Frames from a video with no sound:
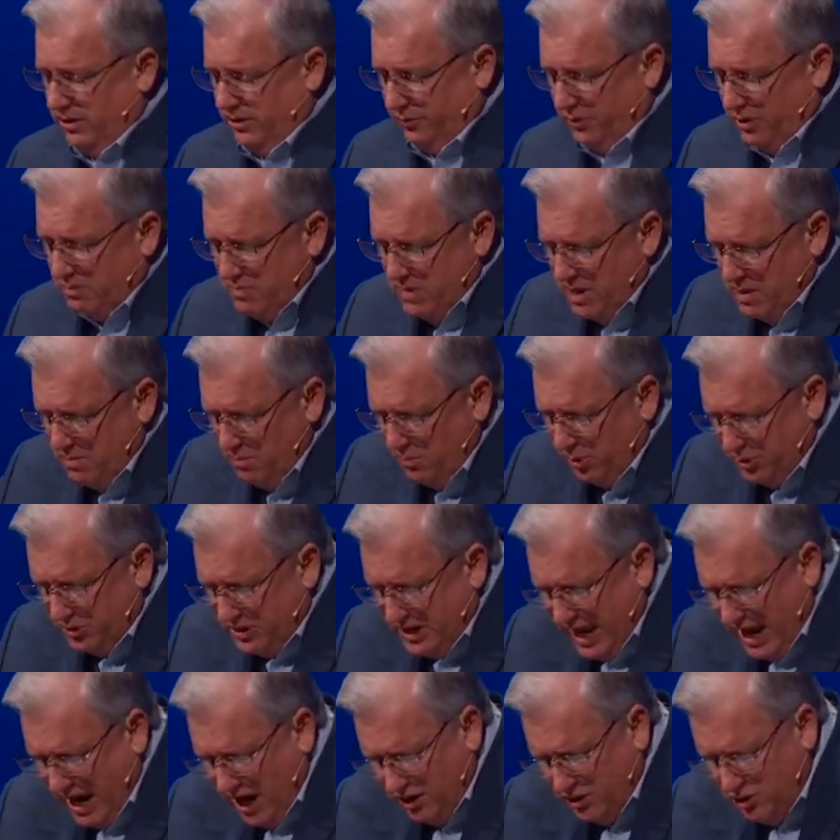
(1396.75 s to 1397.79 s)
Remember
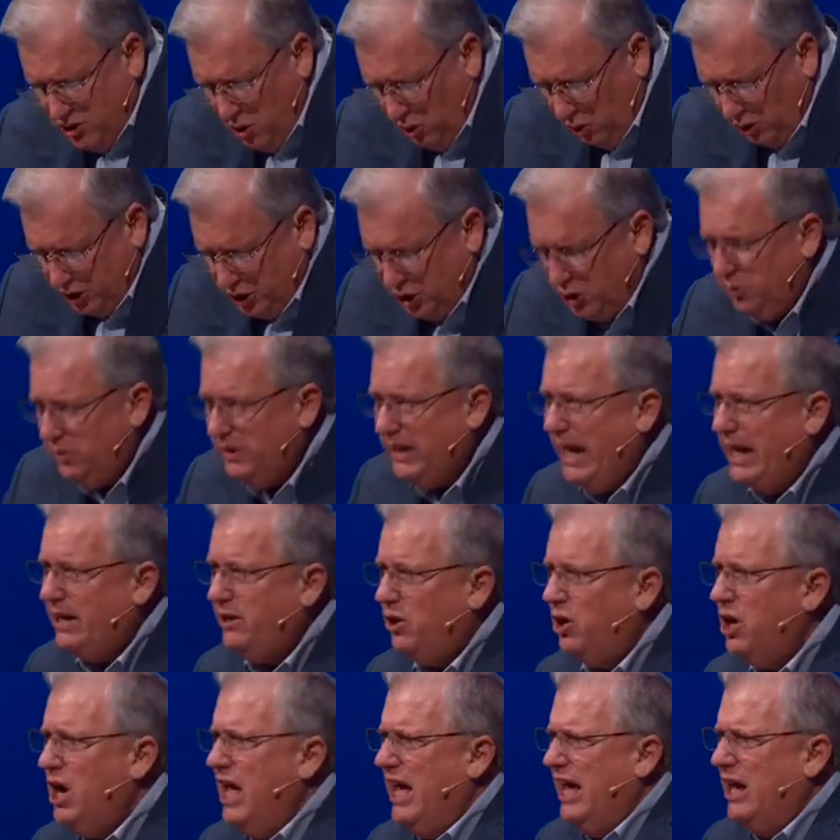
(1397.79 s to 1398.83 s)
now your
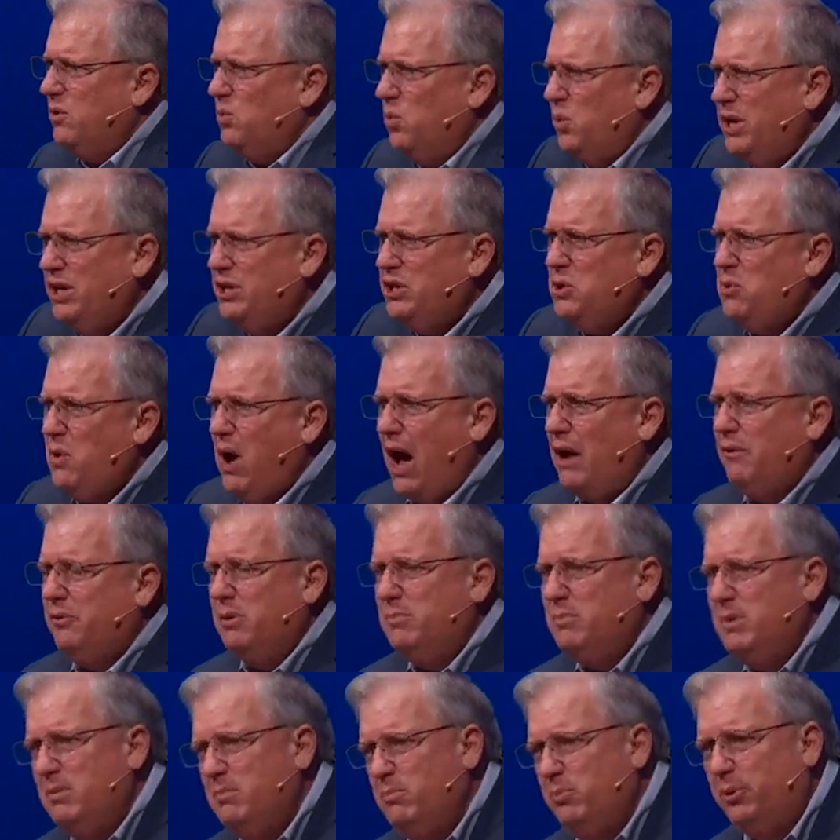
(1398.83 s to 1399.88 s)
Creator. And when do I
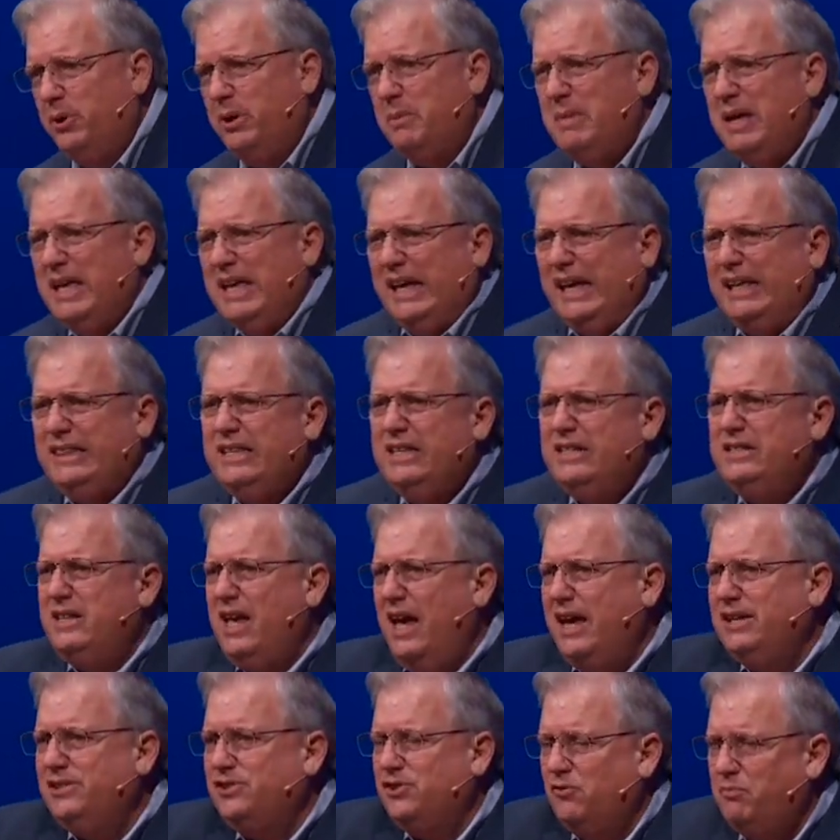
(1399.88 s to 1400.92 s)
remember Him? In the
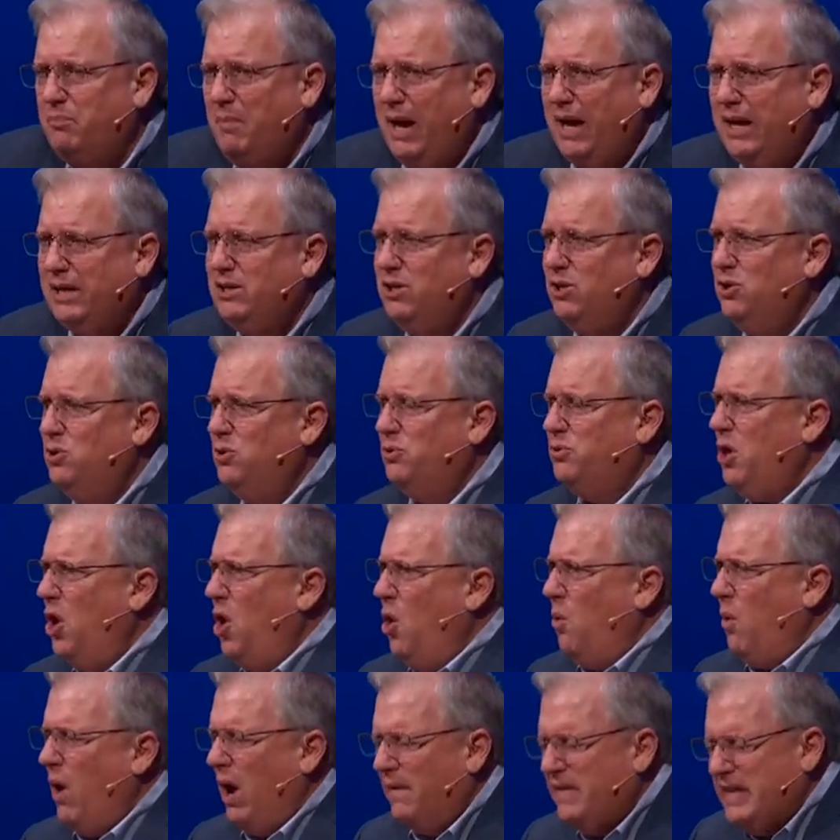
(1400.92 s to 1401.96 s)
days of my youth,
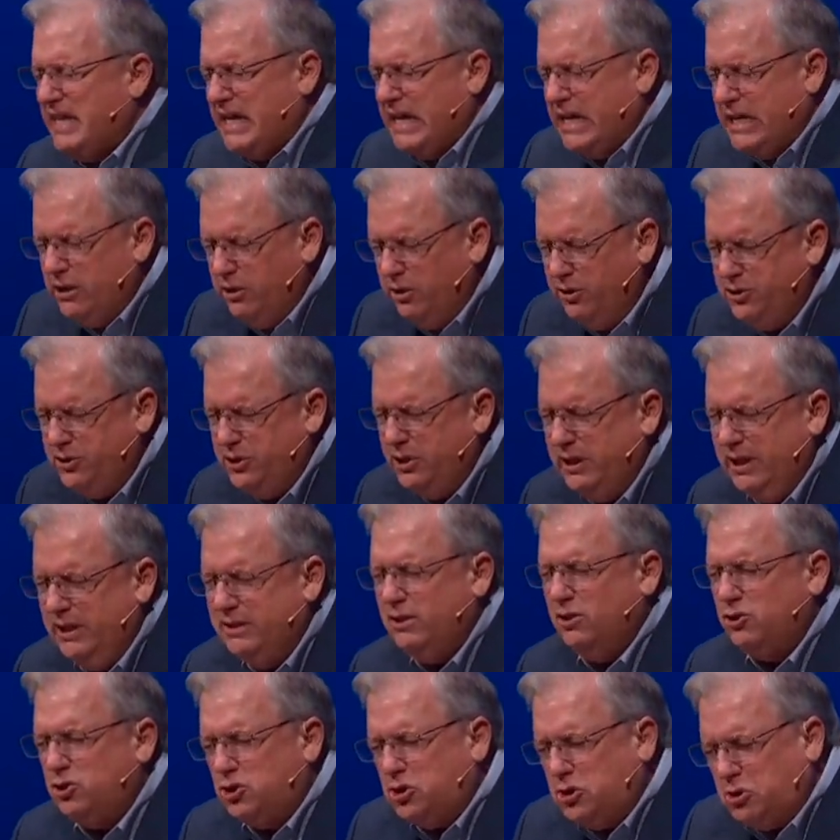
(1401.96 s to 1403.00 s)
while the energy and
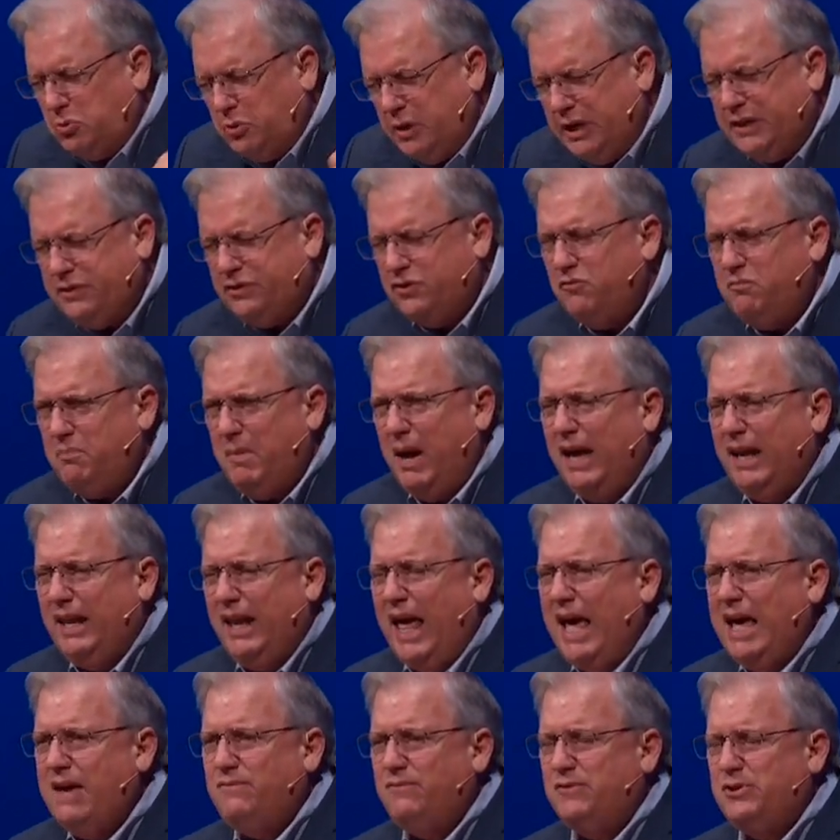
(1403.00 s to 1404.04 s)
the strength of my
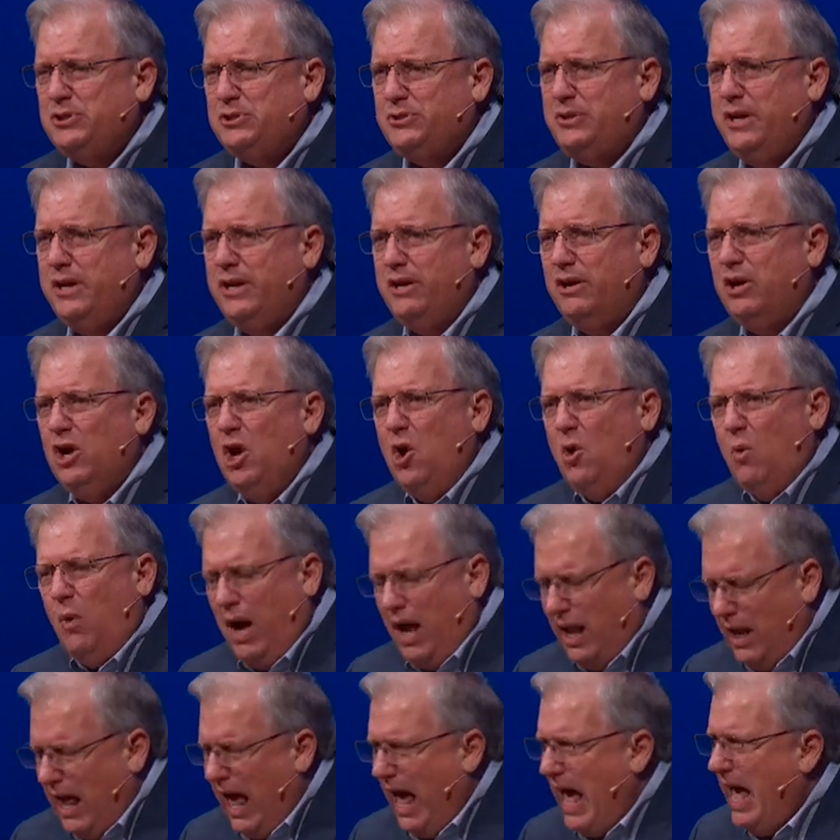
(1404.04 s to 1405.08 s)
life is there,
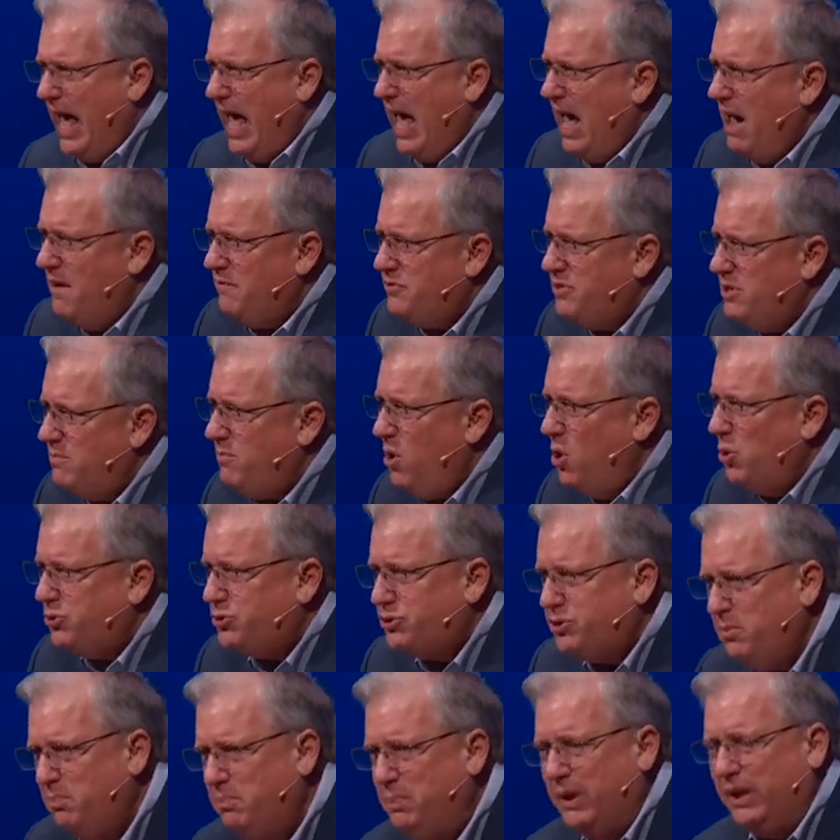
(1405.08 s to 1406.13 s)
while I have the
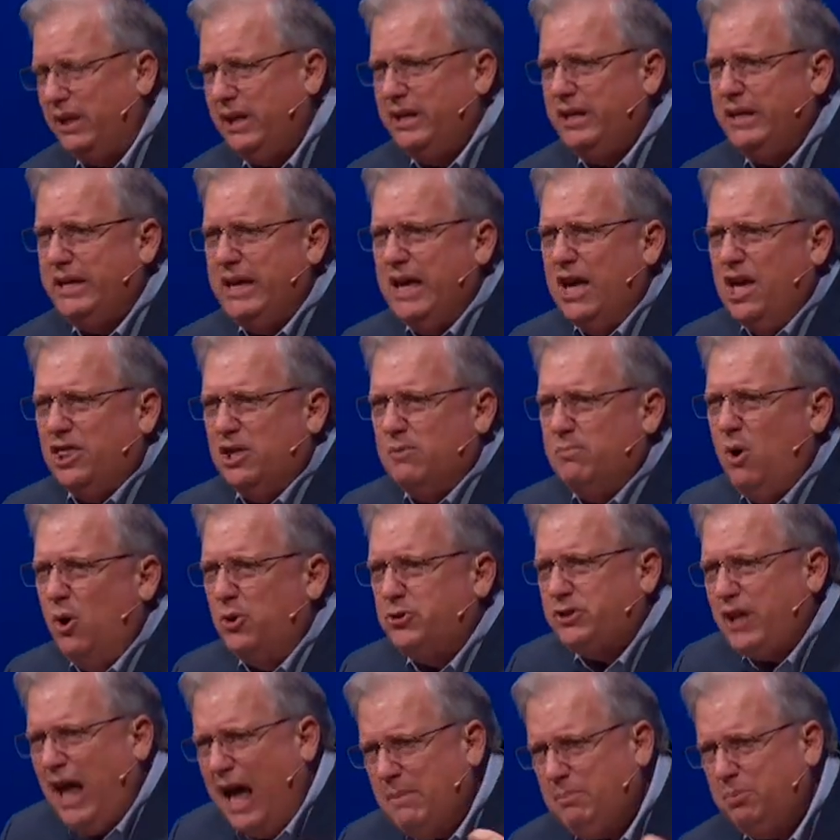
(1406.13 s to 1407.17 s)
most ability, the
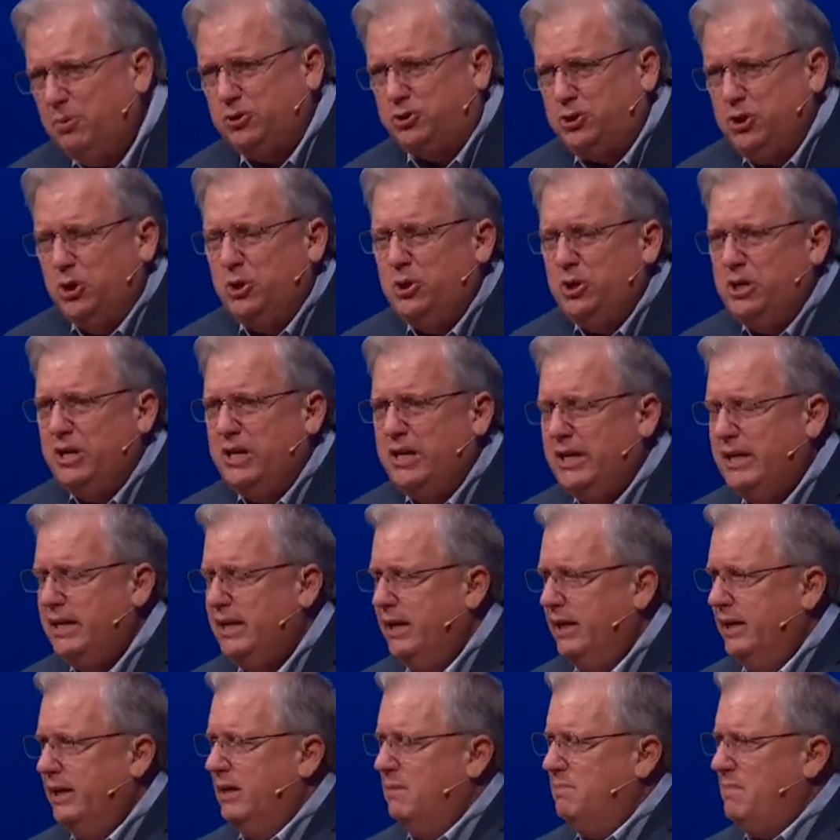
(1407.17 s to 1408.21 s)
most opportunity,
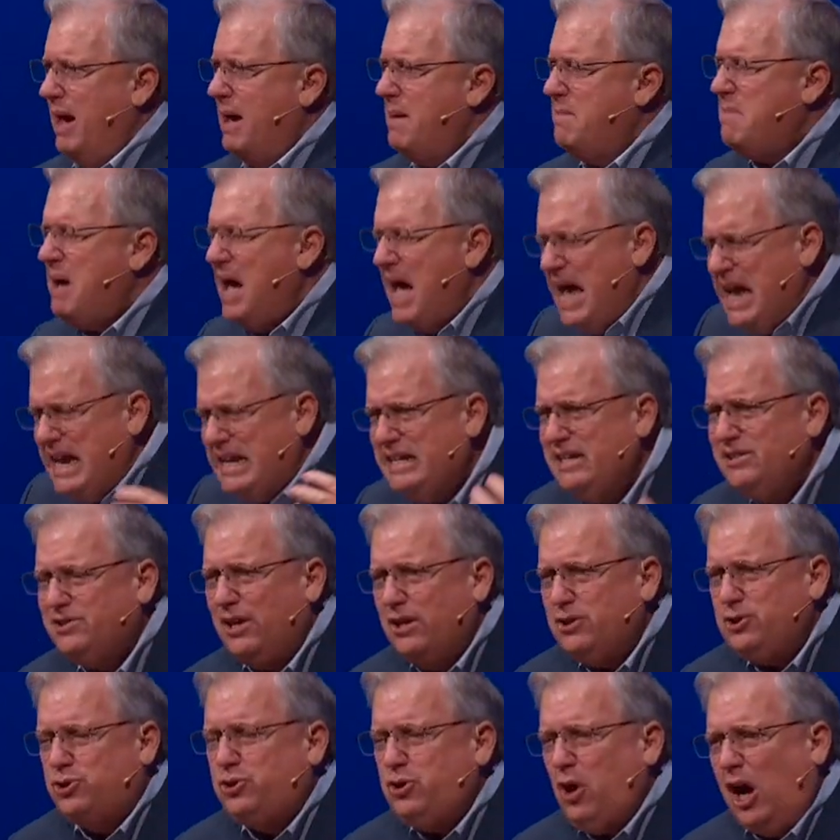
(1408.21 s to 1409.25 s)
my mind is
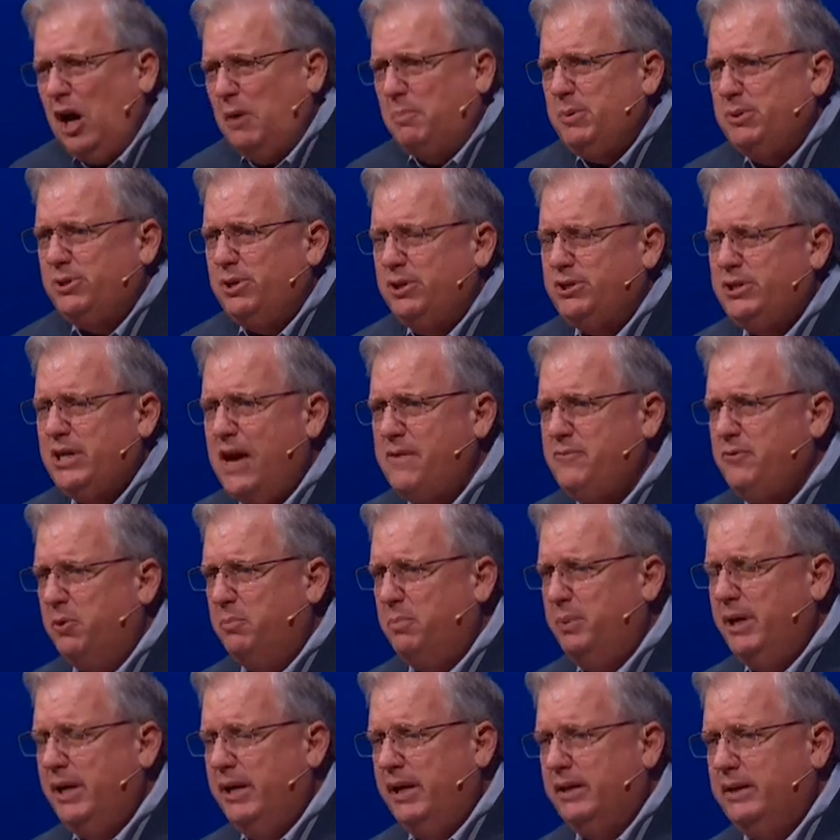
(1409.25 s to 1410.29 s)
as sharp as it's ever
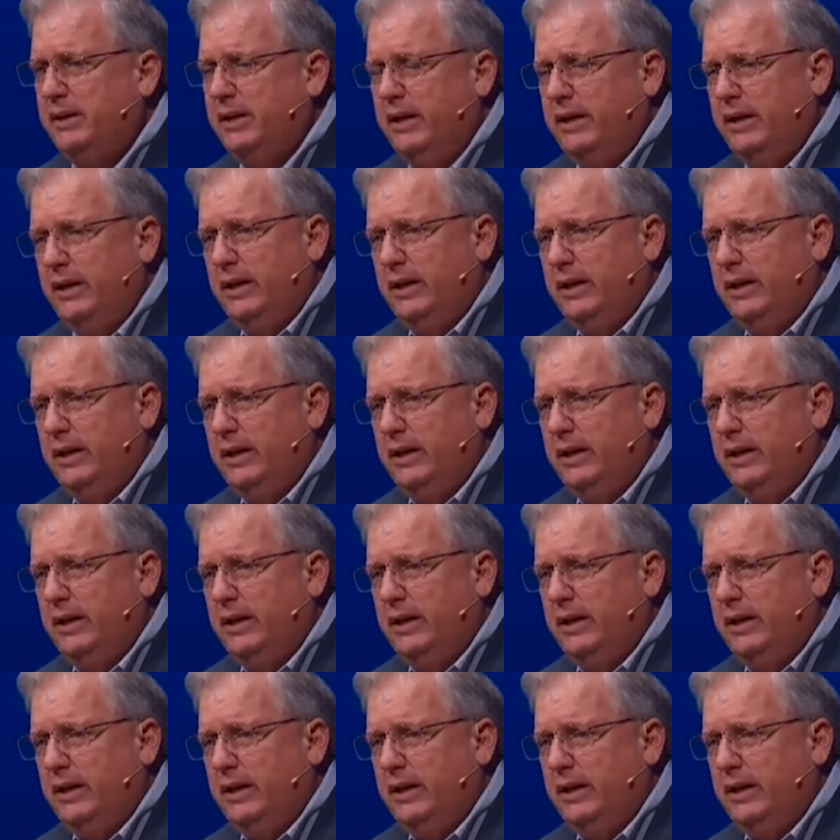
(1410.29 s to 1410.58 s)
been.